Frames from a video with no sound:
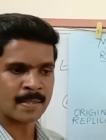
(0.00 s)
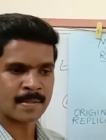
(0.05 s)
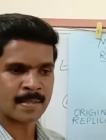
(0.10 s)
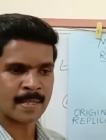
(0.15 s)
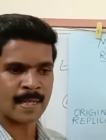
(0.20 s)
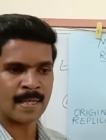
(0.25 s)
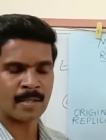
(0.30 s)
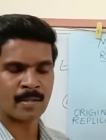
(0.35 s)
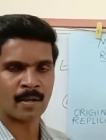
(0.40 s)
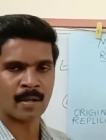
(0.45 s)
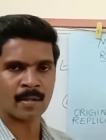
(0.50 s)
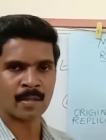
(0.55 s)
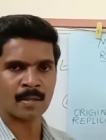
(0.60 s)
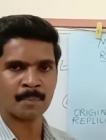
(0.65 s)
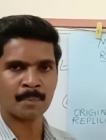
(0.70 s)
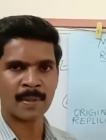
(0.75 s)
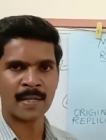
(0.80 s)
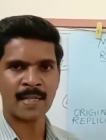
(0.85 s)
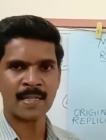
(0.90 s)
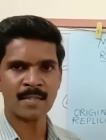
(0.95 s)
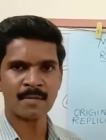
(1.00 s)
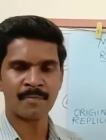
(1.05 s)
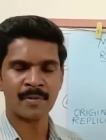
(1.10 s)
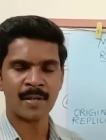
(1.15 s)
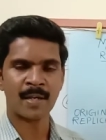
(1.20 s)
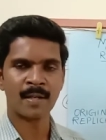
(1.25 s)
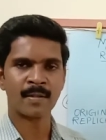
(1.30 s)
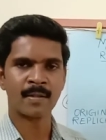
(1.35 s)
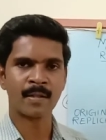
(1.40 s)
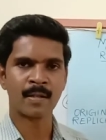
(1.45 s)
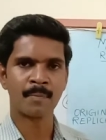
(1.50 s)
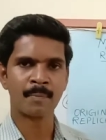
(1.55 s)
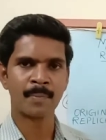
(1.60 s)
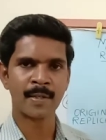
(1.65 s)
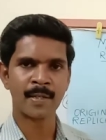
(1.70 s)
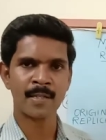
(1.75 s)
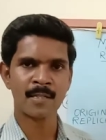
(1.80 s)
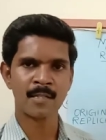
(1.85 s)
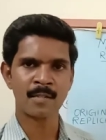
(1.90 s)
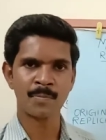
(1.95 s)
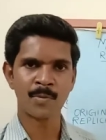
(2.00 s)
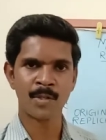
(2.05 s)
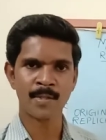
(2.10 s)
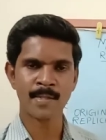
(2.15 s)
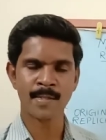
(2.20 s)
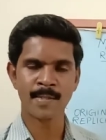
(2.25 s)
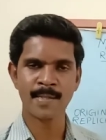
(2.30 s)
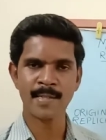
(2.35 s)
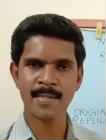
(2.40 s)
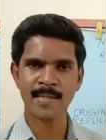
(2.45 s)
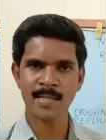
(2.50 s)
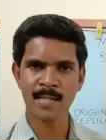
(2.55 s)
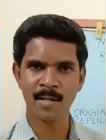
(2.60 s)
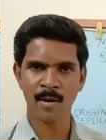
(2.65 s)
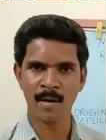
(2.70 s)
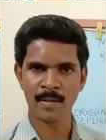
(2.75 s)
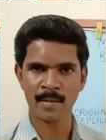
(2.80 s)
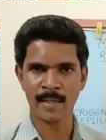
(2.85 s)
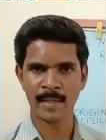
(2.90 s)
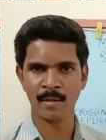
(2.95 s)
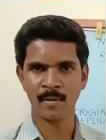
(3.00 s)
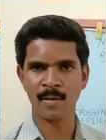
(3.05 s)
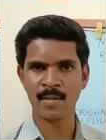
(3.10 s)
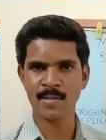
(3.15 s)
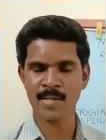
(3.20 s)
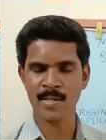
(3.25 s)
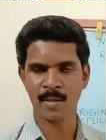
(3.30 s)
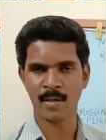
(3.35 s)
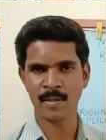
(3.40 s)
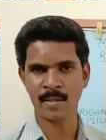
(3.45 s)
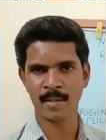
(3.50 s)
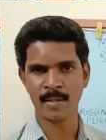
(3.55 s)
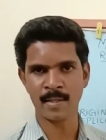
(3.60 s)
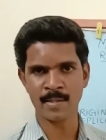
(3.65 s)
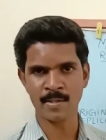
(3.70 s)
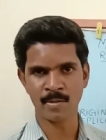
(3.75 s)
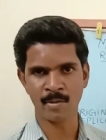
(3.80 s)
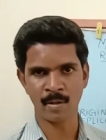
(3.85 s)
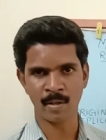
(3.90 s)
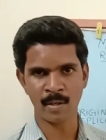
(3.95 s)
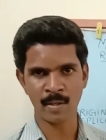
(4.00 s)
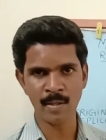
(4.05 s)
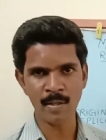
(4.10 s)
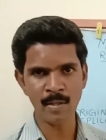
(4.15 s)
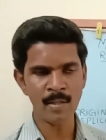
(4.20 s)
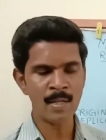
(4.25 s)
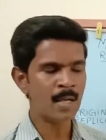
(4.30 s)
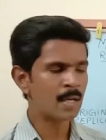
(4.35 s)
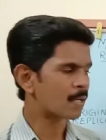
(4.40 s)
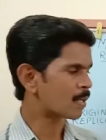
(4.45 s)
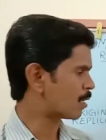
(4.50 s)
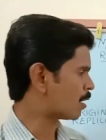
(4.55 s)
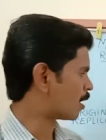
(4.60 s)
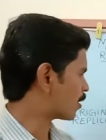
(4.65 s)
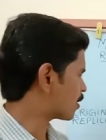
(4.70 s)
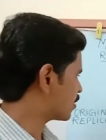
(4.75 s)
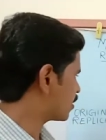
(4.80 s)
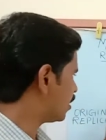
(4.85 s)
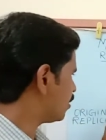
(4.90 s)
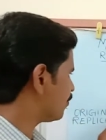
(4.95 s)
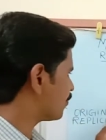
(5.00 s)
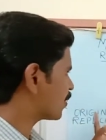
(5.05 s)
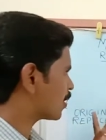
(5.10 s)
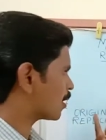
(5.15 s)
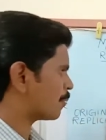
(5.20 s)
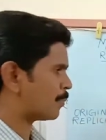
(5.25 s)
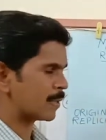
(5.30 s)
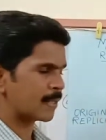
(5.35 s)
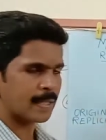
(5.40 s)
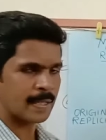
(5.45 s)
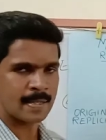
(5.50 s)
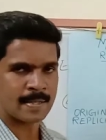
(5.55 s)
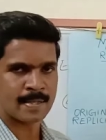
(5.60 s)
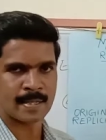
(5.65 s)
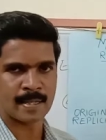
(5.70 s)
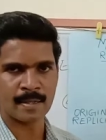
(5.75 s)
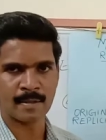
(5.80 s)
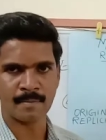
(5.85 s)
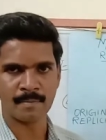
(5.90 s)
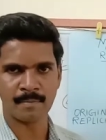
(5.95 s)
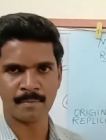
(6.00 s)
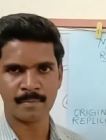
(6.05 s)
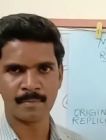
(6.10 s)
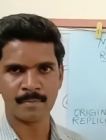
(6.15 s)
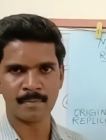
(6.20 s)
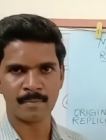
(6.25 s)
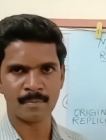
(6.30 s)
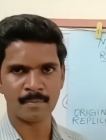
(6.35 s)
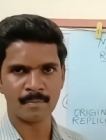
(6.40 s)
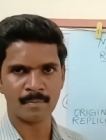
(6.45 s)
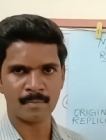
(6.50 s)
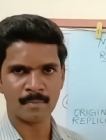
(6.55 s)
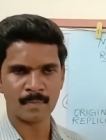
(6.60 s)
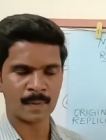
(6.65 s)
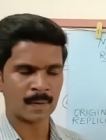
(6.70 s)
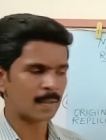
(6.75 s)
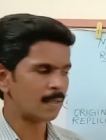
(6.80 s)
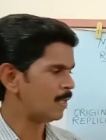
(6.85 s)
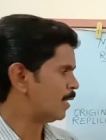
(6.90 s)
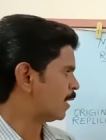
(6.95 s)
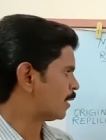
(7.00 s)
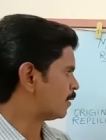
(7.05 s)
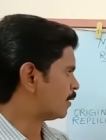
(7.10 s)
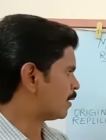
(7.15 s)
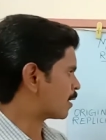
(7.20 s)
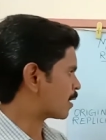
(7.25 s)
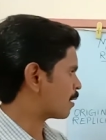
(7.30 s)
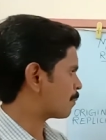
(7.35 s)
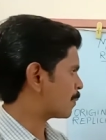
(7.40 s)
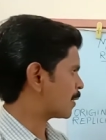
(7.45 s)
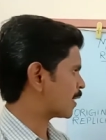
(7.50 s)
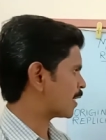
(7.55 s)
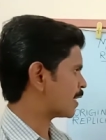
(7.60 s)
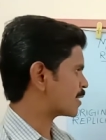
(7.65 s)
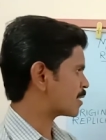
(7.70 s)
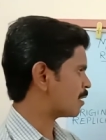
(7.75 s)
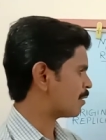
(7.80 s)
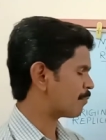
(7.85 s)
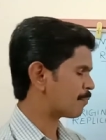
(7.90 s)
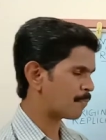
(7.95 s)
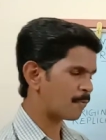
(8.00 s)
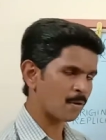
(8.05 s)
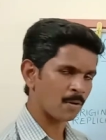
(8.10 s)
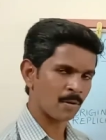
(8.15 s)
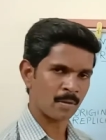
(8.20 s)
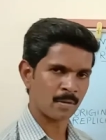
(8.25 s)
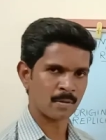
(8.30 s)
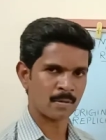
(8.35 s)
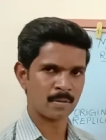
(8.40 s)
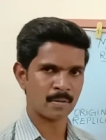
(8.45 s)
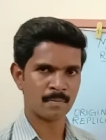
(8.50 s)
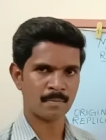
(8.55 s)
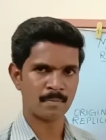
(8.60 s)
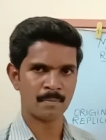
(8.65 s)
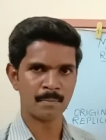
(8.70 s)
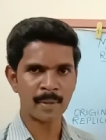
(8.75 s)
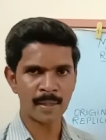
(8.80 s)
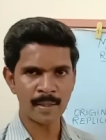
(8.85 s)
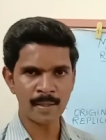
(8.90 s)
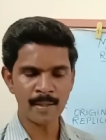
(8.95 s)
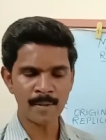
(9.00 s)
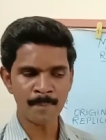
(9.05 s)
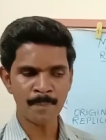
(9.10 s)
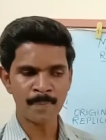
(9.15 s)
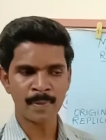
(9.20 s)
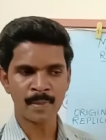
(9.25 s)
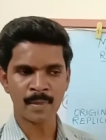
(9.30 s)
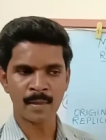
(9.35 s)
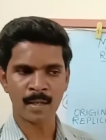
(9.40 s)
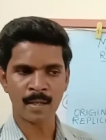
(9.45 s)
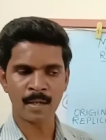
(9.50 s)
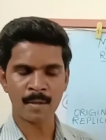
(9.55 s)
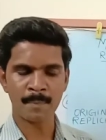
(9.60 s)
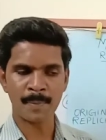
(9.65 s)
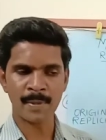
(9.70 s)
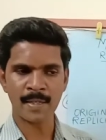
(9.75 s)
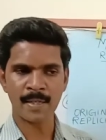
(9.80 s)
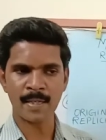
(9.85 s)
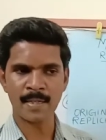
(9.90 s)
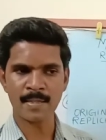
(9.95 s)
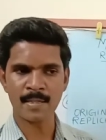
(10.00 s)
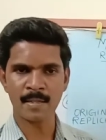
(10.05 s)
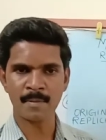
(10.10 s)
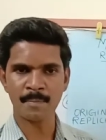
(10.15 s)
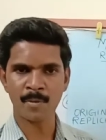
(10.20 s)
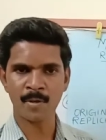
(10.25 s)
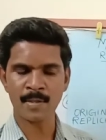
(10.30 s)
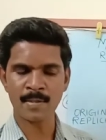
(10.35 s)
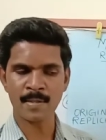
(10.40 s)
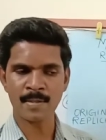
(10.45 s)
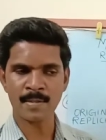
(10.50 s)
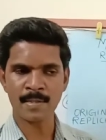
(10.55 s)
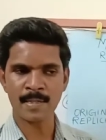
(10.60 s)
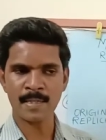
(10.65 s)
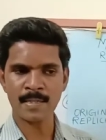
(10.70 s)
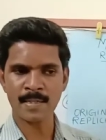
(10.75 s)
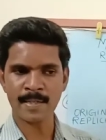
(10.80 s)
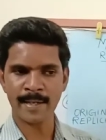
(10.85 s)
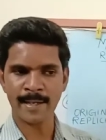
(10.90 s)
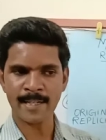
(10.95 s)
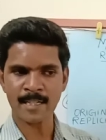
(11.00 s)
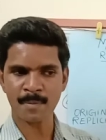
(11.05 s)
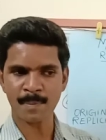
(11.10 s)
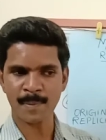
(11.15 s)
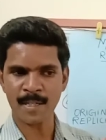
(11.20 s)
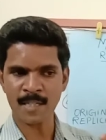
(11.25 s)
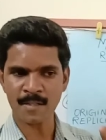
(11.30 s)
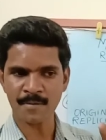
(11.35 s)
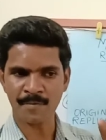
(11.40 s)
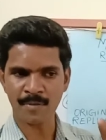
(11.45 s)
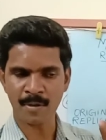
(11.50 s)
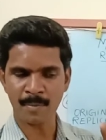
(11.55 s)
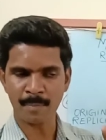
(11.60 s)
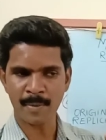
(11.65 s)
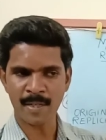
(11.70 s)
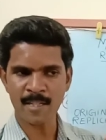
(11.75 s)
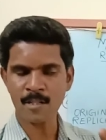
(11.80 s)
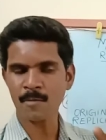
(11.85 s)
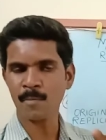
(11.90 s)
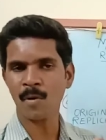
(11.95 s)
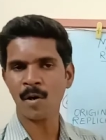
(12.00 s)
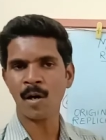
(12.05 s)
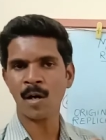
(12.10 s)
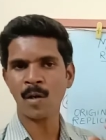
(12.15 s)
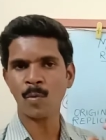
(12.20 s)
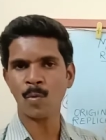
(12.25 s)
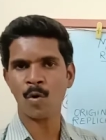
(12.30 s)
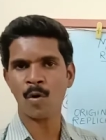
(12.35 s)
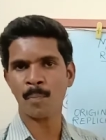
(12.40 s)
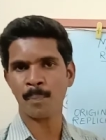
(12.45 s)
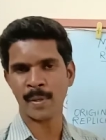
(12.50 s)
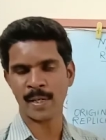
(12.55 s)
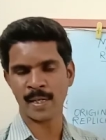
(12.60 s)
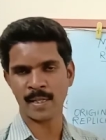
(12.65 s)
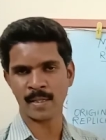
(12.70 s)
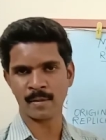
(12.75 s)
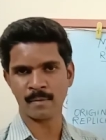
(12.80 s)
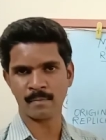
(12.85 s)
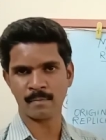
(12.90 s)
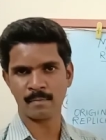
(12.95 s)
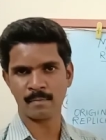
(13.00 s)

site or the place where the replication process is starting or started is called origin of replication. Okay, then replication fork, meaning the replication process takes place from a small opening.